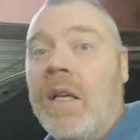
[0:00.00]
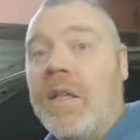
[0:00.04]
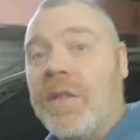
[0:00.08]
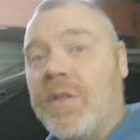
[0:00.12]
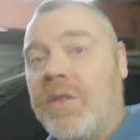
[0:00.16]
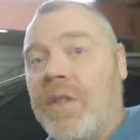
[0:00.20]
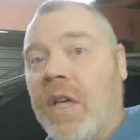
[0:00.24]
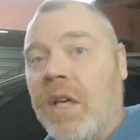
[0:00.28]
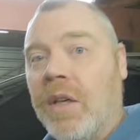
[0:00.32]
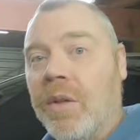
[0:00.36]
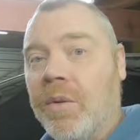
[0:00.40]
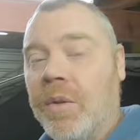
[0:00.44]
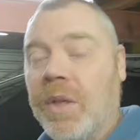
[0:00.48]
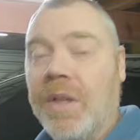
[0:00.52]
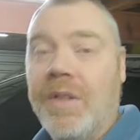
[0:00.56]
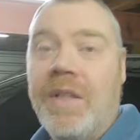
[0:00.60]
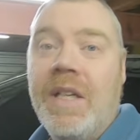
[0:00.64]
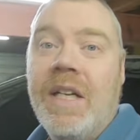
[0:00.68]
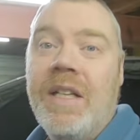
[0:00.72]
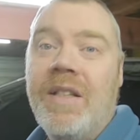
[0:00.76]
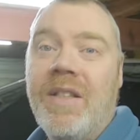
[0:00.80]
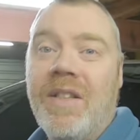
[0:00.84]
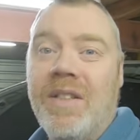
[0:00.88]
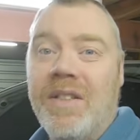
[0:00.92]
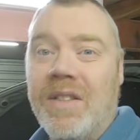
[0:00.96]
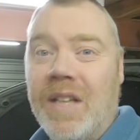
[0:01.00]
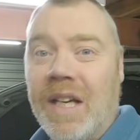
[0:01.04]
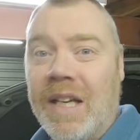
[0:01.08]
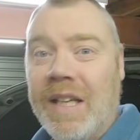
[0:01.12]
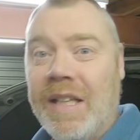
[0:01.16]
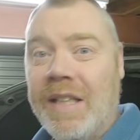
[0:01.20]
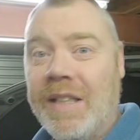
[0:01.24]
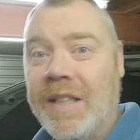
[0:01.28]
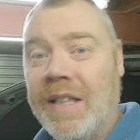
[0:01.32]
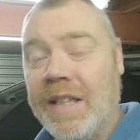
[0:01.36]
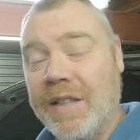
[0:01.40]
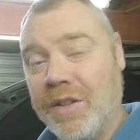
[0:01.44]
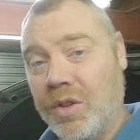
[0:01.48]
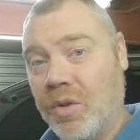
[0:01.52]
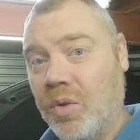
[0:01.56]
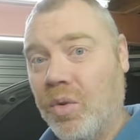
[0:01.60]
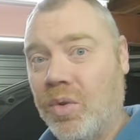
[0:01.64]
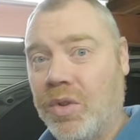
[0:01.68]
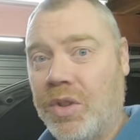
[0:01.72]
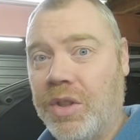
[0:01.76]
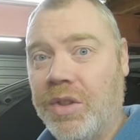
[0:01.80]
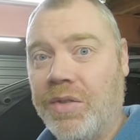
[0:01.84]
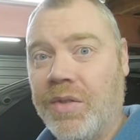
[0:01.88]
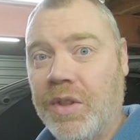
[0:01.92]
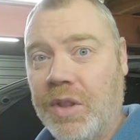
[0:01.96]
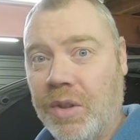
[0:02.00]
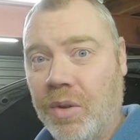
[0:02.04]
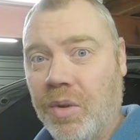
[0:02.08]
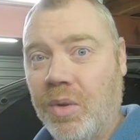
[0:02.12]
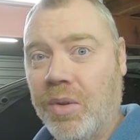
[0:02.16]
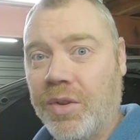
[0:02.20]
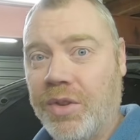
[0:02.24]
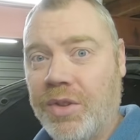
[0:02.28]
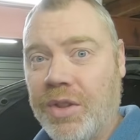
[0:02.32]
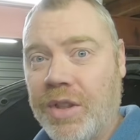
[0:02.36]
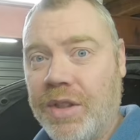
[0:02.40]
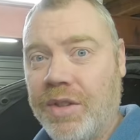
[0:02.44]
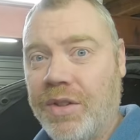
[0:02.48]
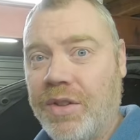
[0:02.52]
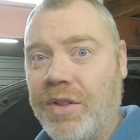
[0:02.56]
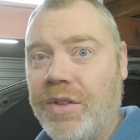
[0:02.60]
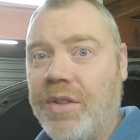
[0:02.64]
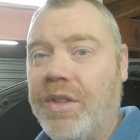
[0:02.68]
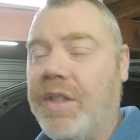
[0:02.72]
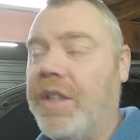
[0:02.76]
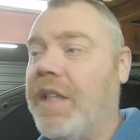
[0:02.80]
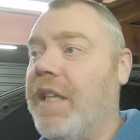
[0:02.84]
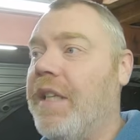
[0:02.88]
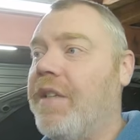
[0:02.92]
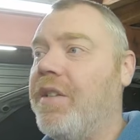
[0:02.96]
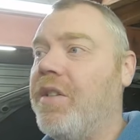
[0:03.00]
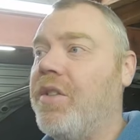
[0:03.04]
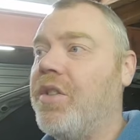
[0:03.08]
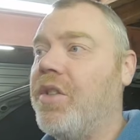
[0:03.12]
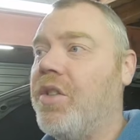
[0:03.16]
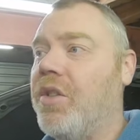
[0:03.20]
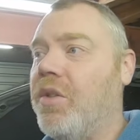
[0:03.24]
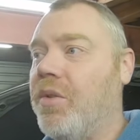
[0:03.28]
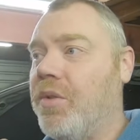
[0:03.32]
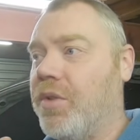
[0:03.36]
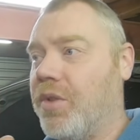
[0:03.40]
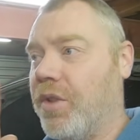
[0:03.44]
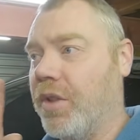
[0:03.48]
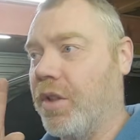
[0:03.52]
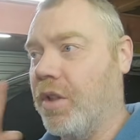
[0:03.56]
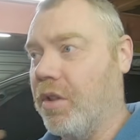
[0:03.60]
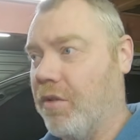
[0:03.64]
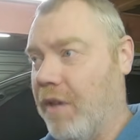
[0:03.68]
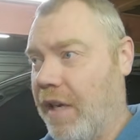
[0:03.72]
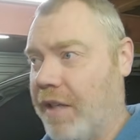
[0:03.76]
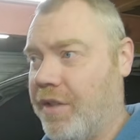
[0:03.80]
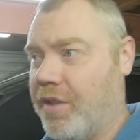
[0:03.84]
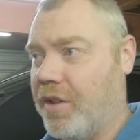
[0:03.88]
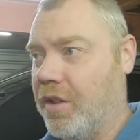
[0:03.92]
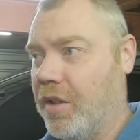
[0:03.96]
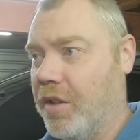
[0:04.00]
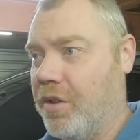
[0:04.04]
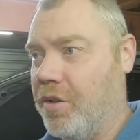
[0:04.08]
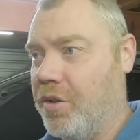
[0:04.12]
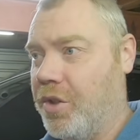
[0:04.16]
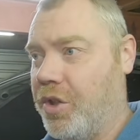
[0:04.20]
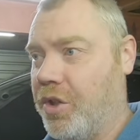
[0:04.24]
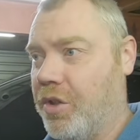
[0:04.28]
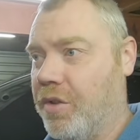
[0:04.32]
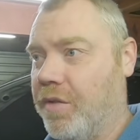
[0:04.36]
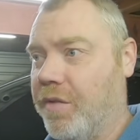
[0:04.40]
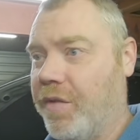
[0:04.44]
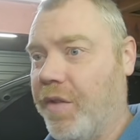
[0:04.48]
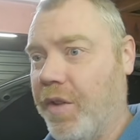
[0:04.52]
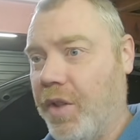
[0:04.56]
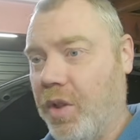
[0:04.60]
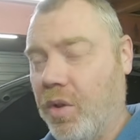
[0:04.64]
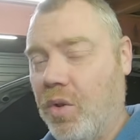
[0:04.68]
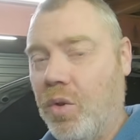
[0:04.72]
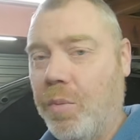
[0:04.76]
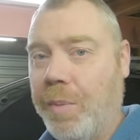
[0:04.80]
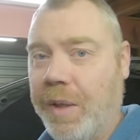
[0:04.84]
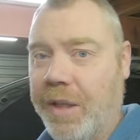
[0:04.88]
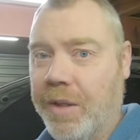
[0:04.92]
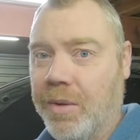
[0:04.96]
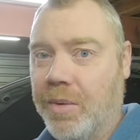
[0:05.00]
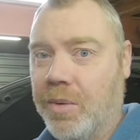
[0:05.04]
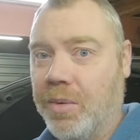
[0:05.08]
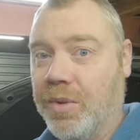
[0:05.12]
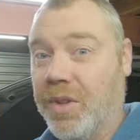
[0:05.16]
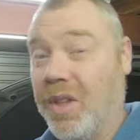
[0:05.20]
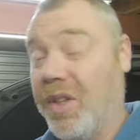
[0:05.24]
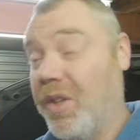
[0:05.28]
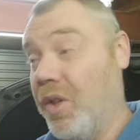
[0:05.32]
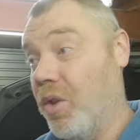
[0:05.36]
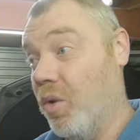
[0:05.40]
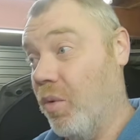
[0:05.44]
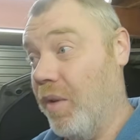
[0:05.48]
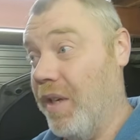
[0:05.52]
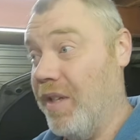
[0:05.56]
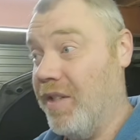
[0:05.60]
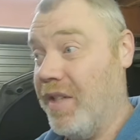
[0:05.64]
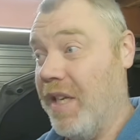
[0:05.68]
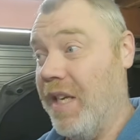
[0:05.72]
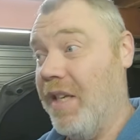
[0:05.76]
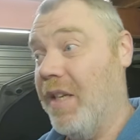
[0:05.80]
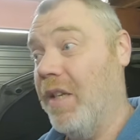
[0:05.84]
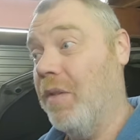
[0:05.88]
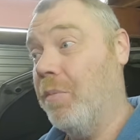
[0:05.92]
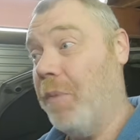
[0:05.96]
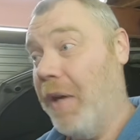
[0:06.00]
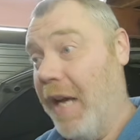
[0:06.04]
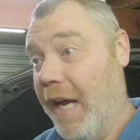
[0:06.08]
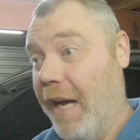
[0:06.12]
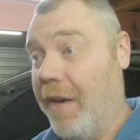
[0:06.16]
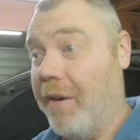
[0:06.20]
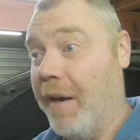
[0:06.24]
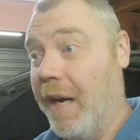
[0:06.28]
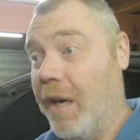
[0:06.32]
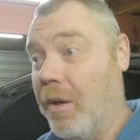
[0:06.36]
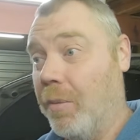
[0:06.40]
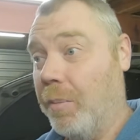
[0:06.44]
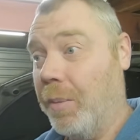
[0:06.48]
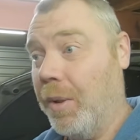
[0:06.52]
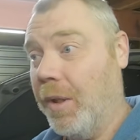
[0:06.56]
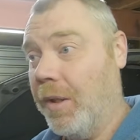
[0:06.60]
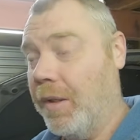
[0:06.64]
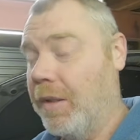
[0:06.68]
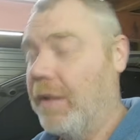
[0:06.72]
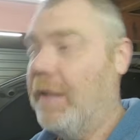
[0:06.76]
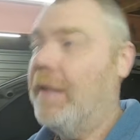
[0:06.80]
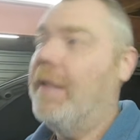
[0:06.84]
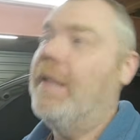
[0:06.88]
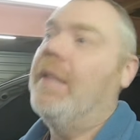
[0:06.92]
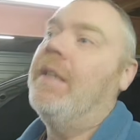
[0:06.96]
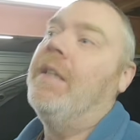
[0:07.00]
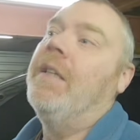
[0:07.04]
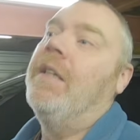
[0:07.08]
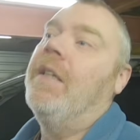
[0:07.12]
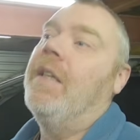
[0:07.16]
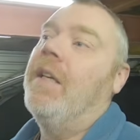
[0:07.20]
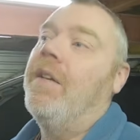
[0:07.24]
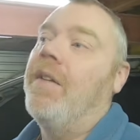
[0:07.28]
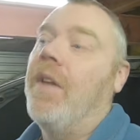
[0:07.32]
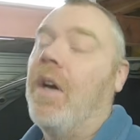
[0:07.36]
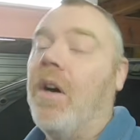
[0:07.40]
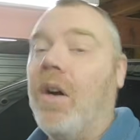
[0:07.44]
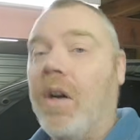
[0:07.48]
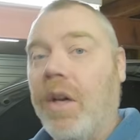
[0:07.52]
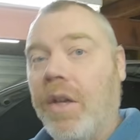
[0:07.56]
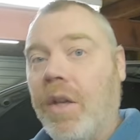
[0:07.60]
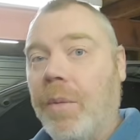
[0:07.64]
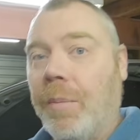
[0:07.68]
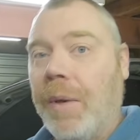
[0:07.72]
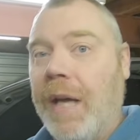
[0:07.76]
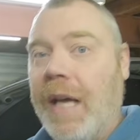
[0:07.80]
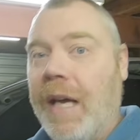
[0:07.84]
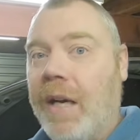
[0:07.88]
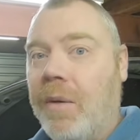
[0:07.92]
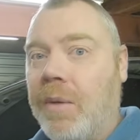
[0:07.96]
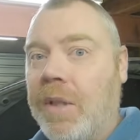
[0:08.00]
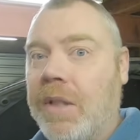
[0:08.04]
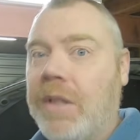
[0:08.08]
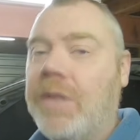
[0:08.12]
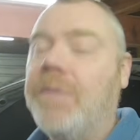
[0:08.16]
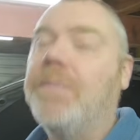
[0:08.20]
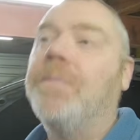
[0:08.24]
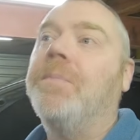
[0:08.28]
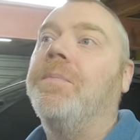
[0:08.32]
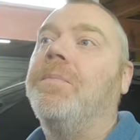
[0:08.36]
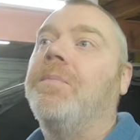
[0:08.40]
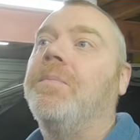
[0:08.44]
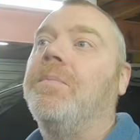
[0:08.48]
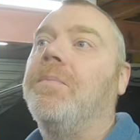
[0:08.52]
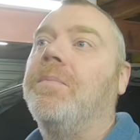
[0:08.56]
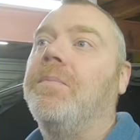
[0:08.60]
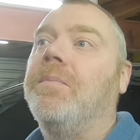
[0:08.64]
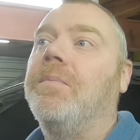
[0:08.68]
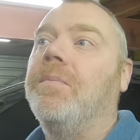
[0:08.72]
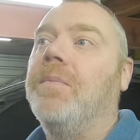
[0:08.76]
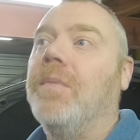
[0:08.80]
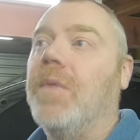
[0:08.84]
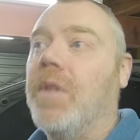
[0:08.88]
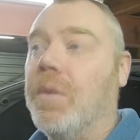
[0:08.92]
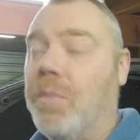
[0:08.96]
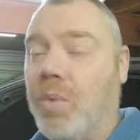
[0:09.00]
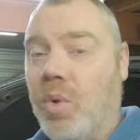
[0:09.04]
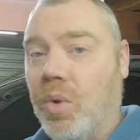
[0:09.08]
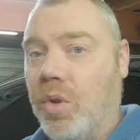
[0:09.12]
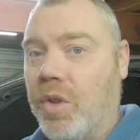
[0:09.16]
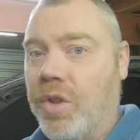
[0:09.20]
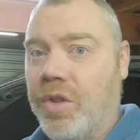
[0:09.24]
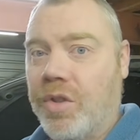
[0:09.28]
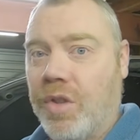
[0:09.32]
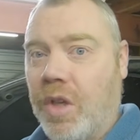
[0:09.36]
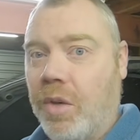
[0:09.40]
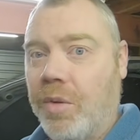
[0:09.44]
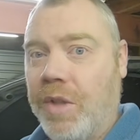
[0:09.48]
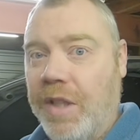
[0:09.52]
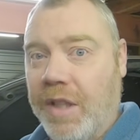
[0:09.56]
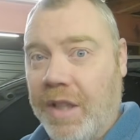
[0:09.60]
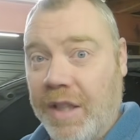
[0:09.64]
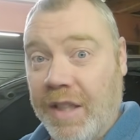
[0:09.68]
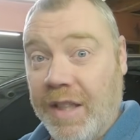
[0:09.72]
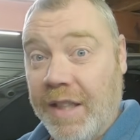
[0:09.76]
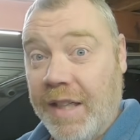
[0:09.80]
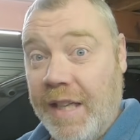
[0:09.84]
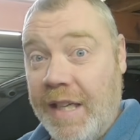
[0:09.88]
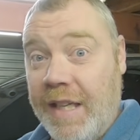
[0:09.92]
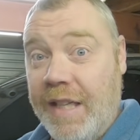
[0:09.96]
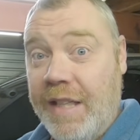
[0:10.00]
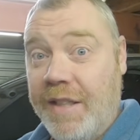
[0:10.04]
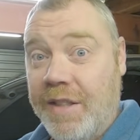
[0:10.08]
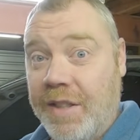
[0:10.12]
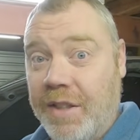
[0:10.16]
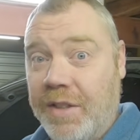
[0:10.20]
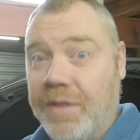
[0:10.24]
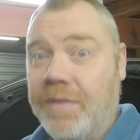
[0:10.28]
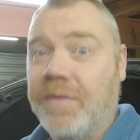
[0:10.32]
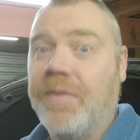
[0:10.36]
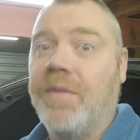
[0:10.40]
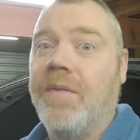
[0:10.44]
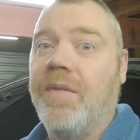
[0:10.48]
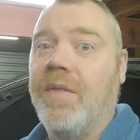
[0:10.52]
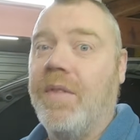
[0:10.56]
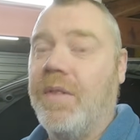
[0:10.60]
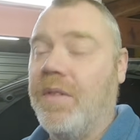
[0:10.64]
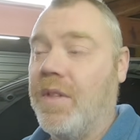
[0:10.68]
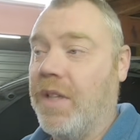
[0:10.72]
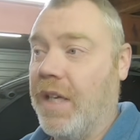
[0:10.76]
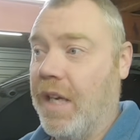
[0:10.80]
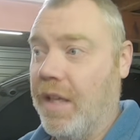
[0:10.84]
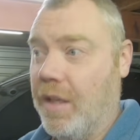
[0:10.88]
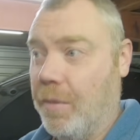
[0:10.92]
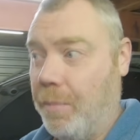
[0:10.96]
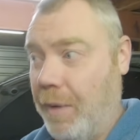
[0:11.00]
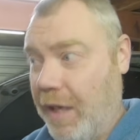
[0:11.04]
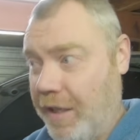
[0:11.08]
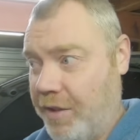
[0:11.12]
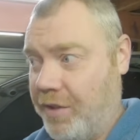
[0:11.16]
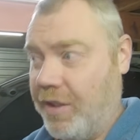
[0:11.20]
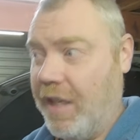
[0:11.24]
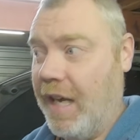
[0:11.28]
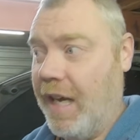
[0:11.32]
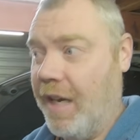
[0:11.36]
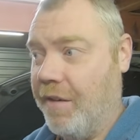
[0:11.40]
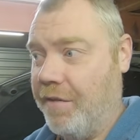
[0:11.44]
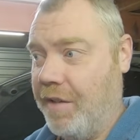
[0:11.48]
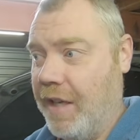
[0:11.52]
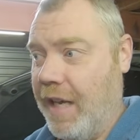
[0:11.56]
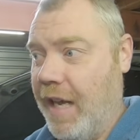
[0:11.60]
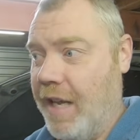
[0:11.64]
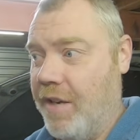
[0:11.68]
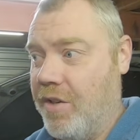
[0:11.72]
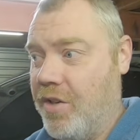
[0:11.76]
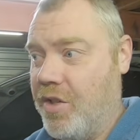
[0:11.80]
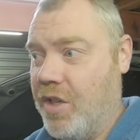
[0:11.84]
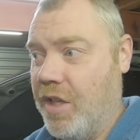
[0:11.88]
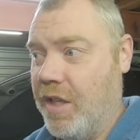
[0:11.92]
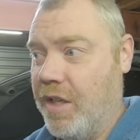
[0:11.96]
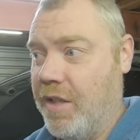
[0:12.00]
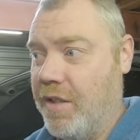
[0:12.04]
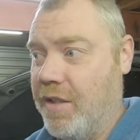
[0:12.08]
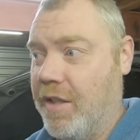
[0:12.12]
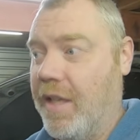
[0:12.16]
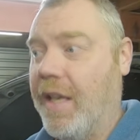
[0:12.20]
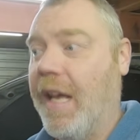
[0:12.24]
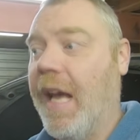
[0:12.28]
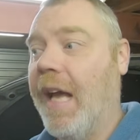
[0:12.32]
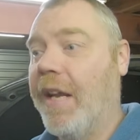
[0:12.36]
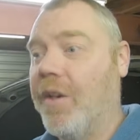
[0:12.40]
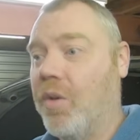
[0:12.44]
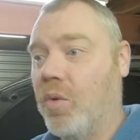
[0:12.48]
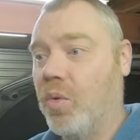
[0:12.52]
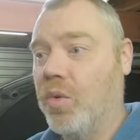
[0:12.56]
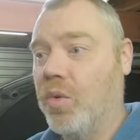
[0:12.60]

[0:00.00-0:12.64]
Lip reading: So at the end of the day, it's horses for courses. You need to choose the correct solution for your build and your intended power output. The higher the power, the more control you're going to need to get the best out of the engine, and